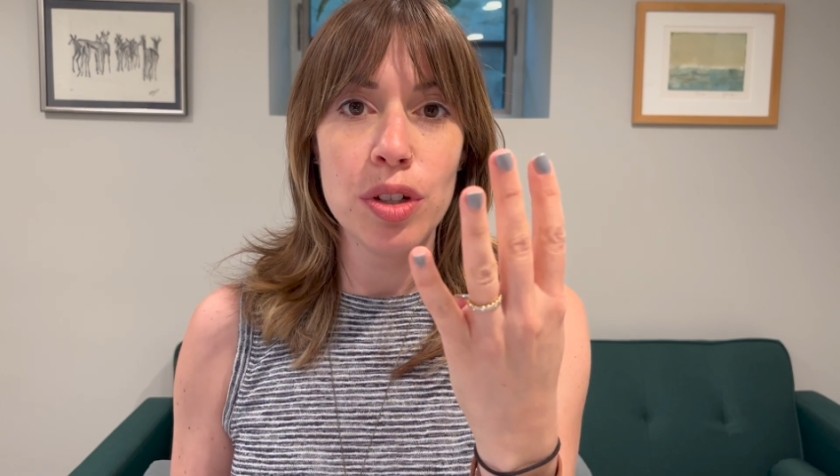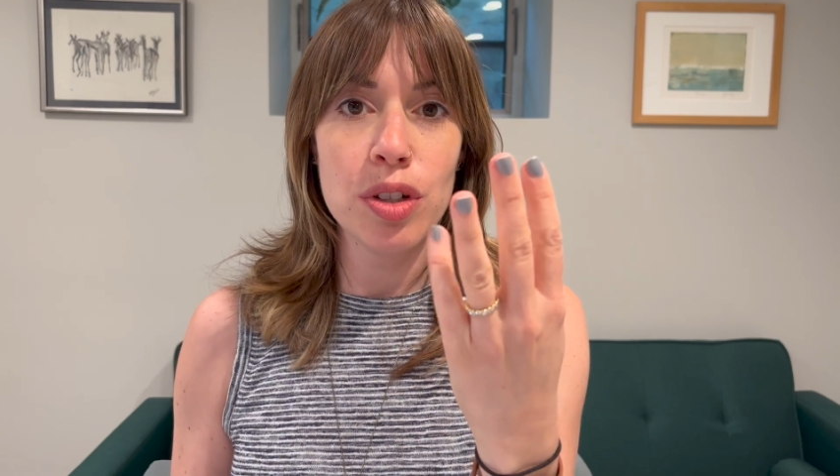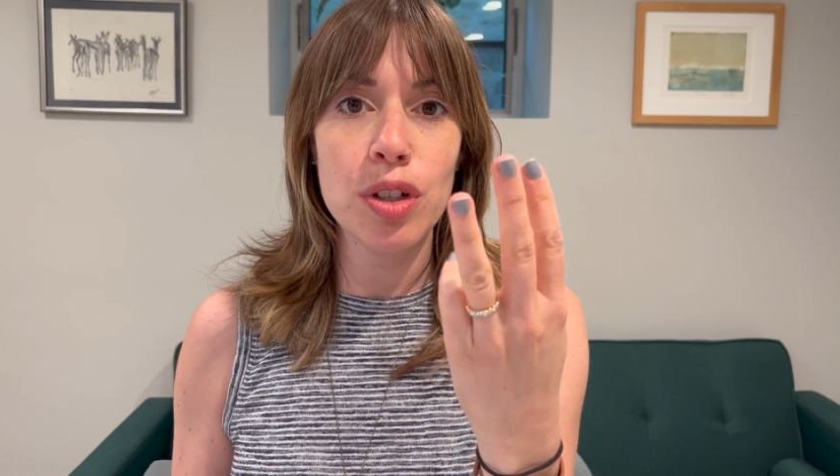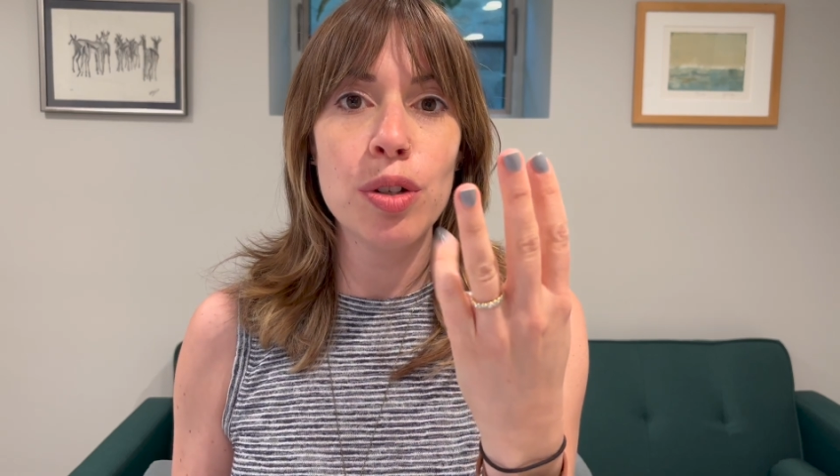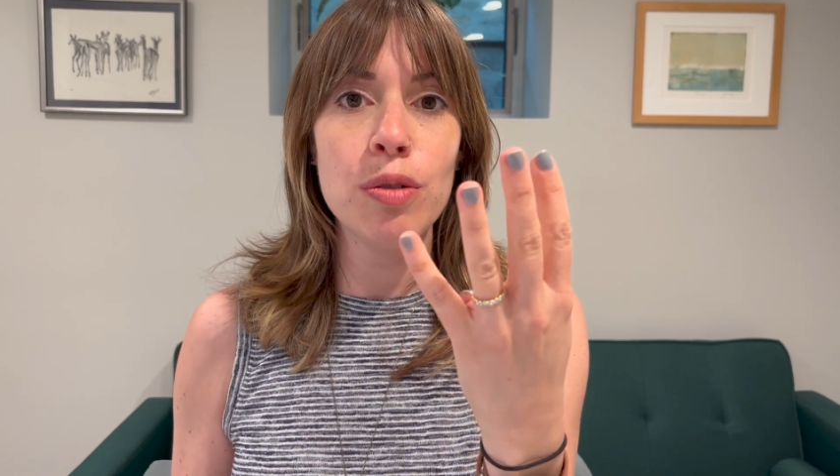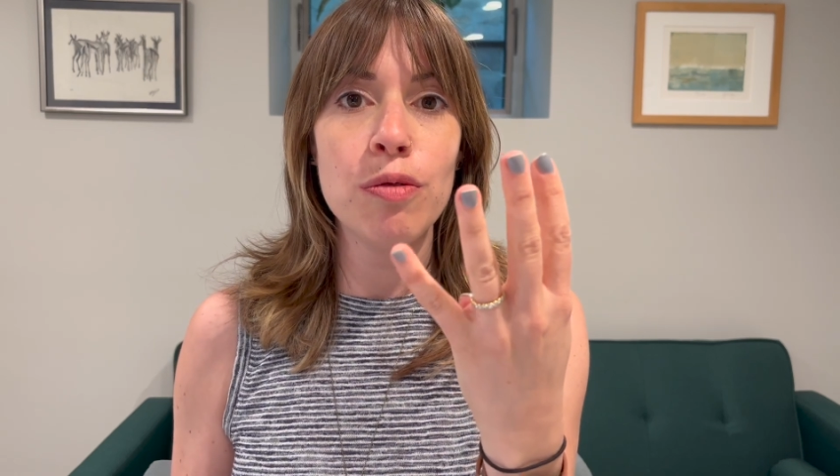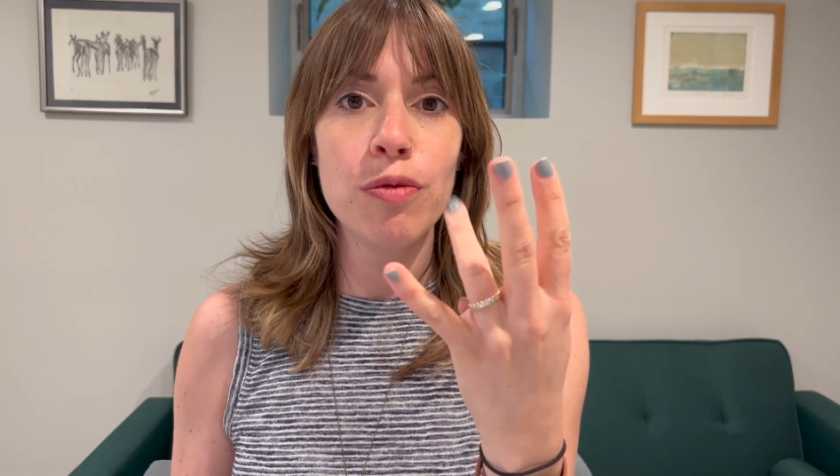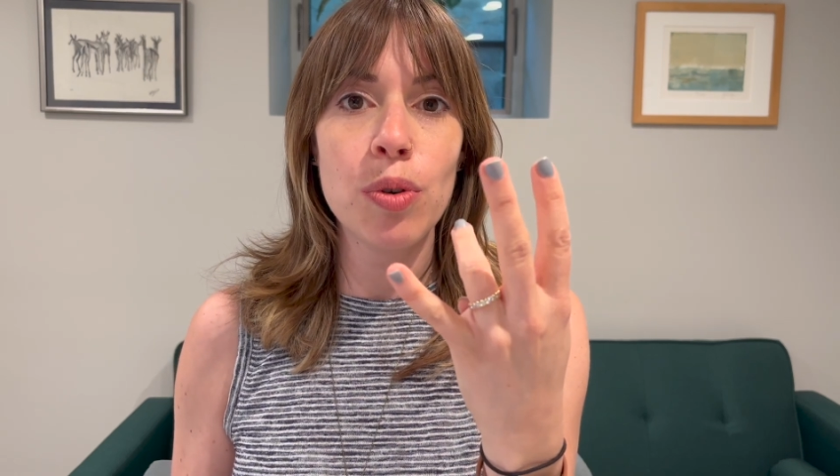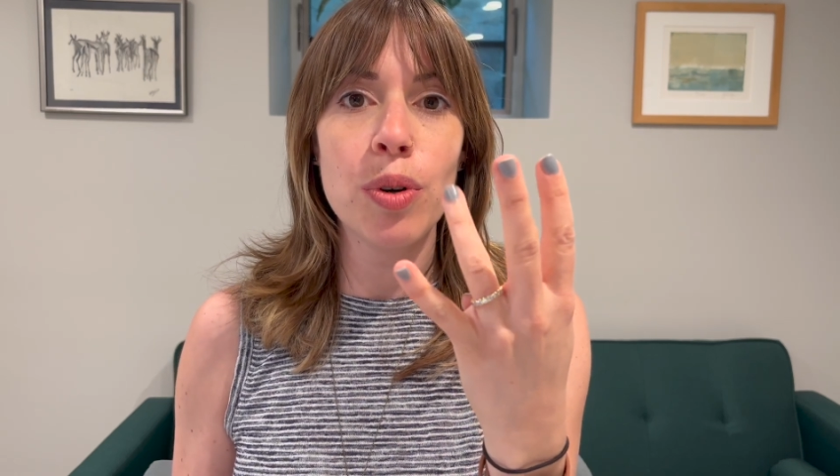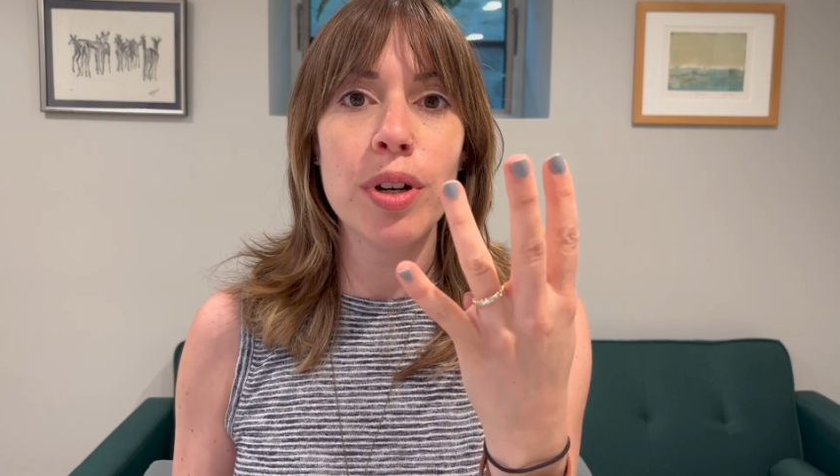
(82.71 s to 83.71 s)
2,
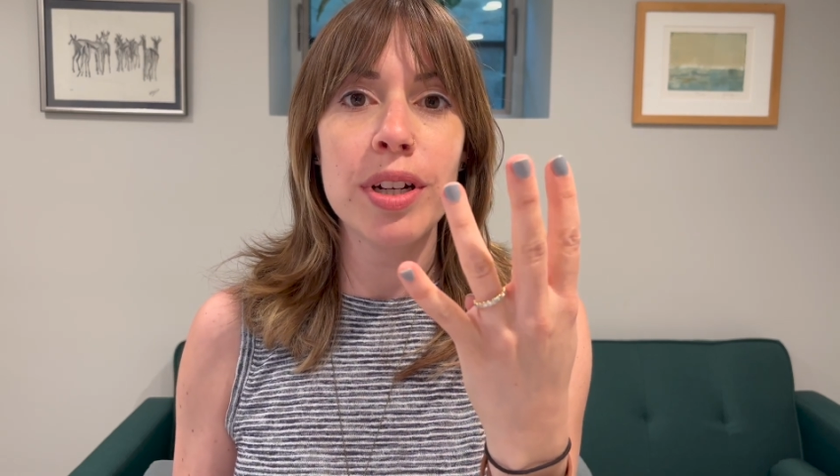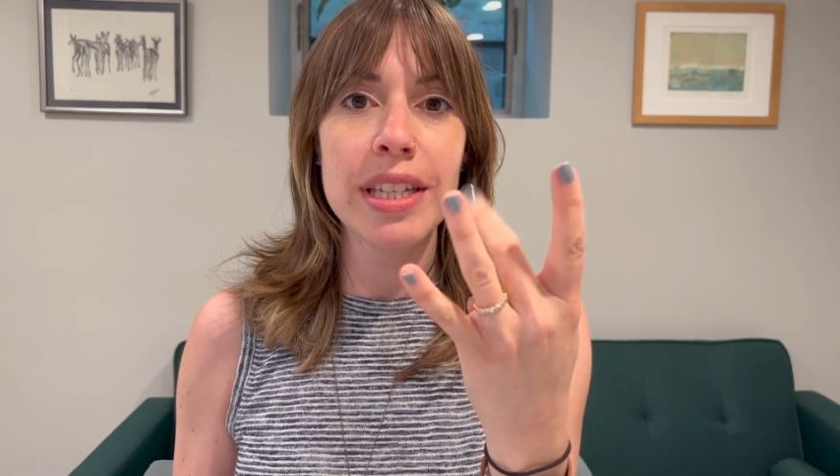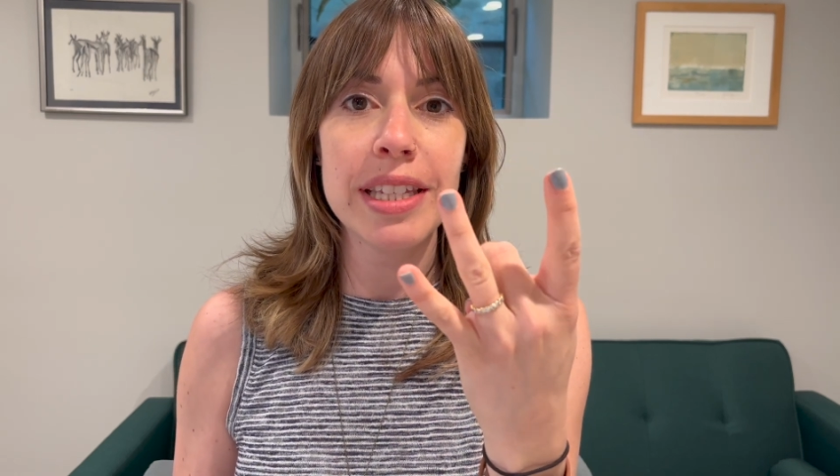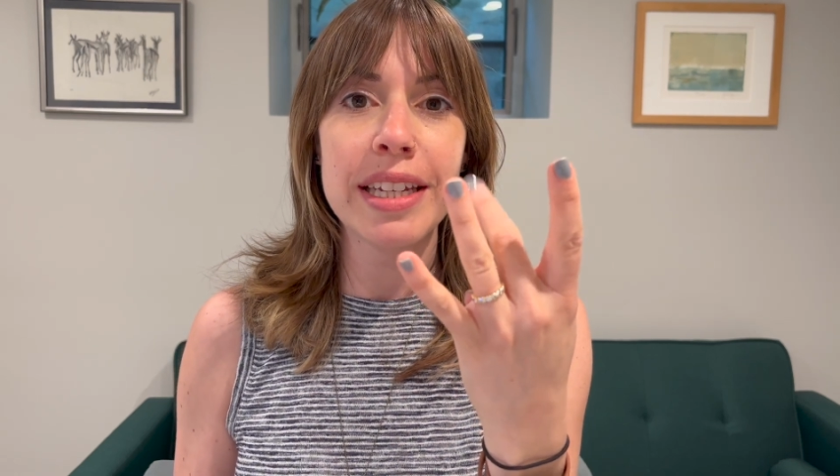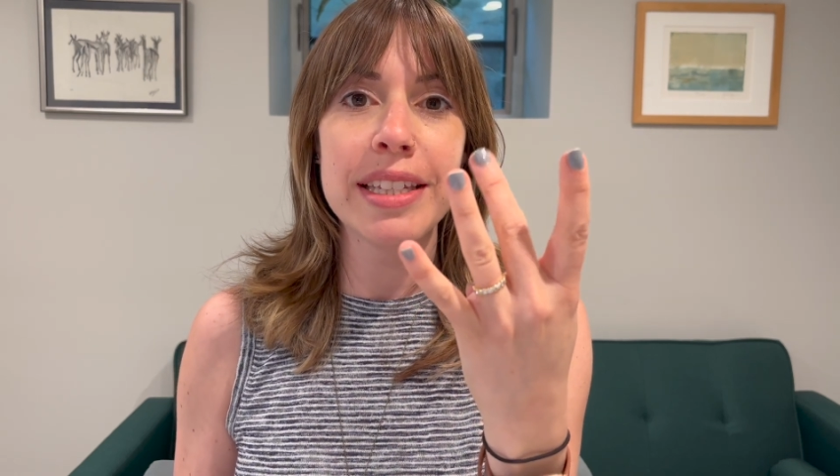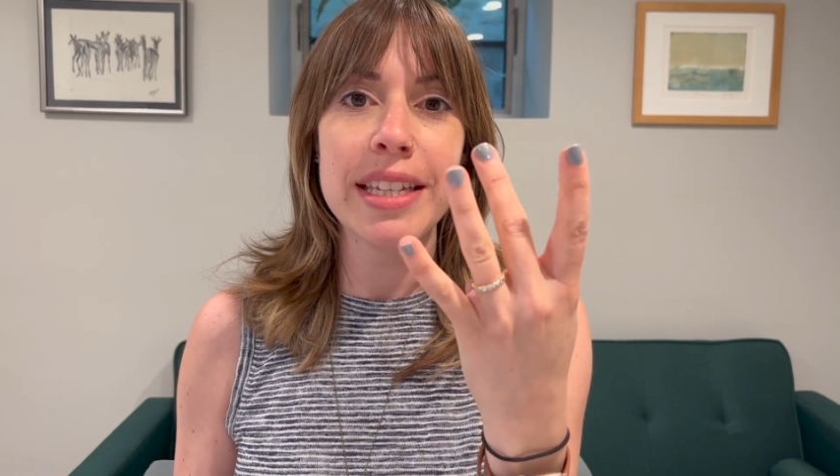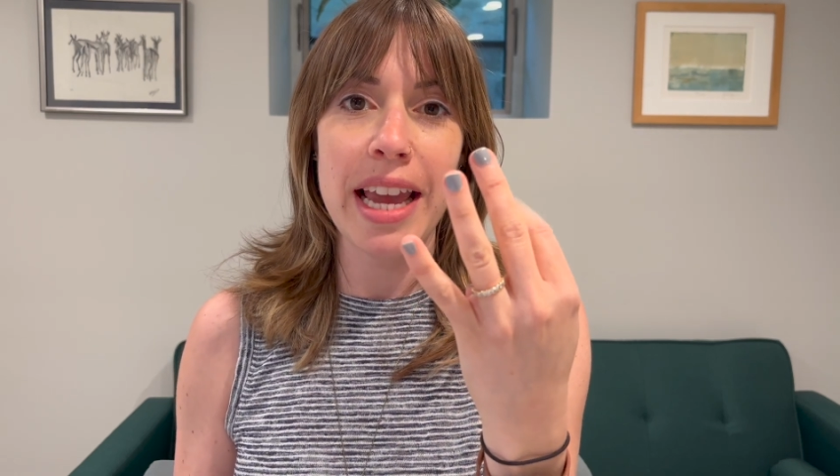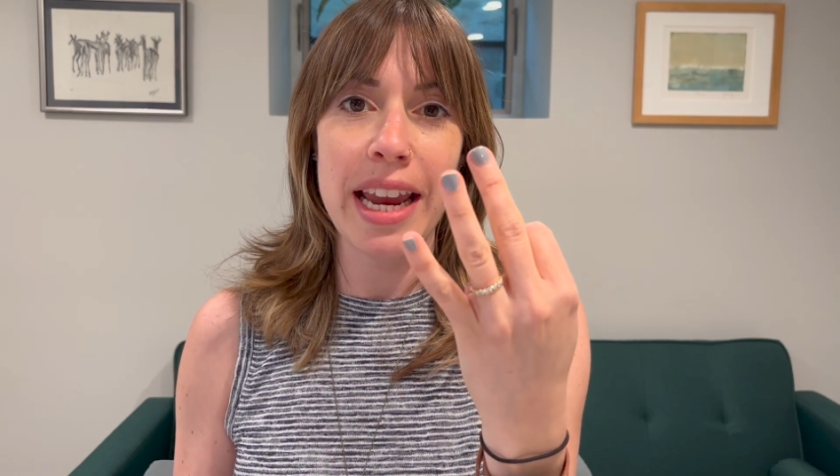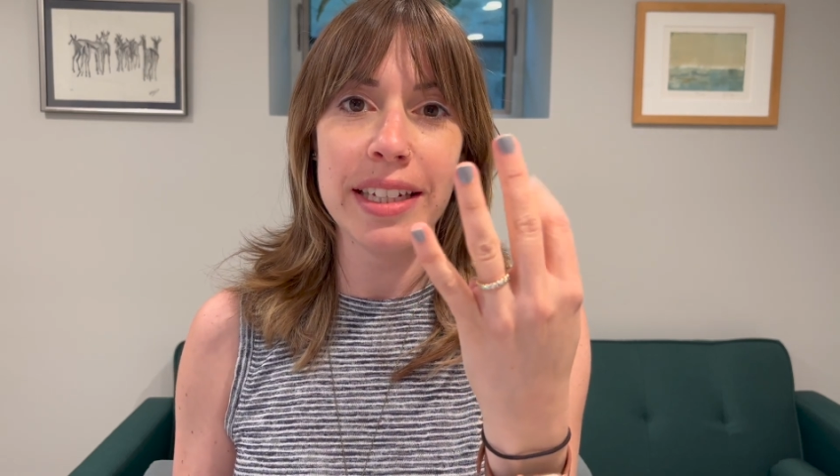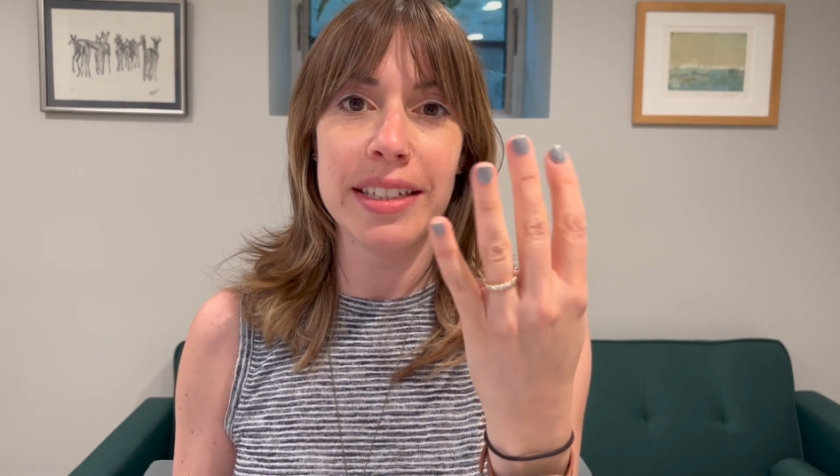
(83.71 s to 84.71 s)
4, 6,
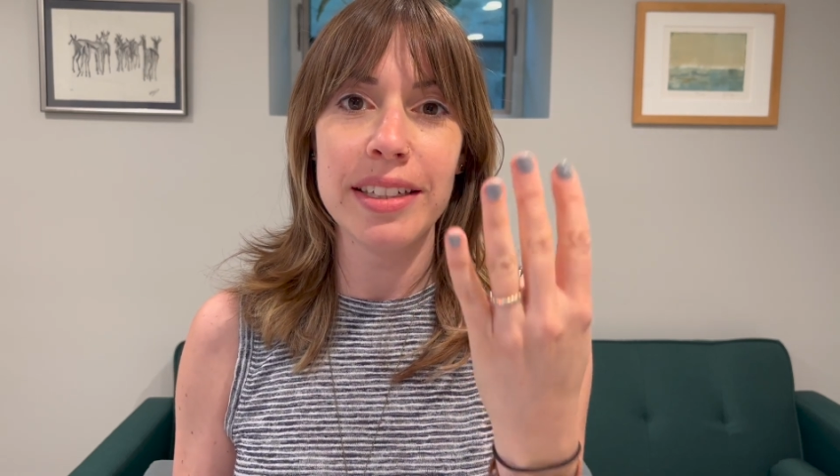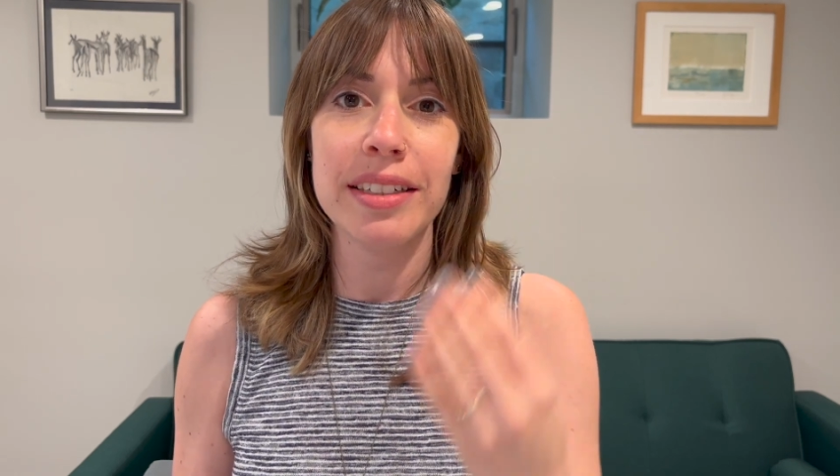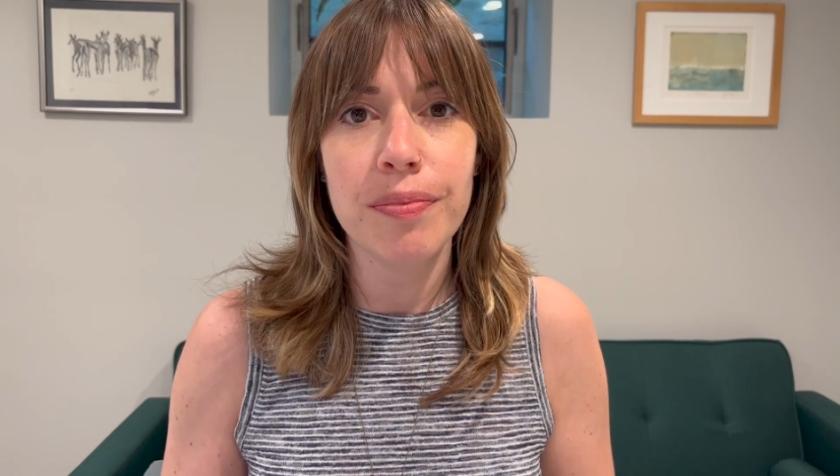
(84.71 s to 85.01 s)
8.